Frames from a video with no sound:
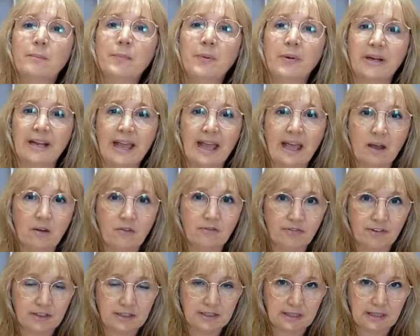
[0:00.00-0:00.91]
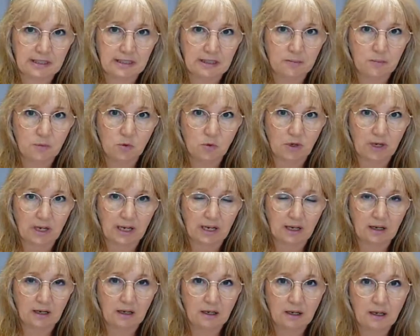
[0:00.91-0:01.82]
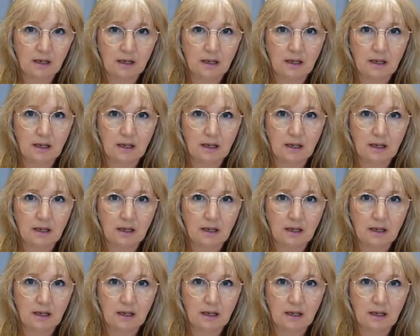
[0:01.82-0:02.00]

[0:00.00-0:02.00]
Put it out first thing in the morning,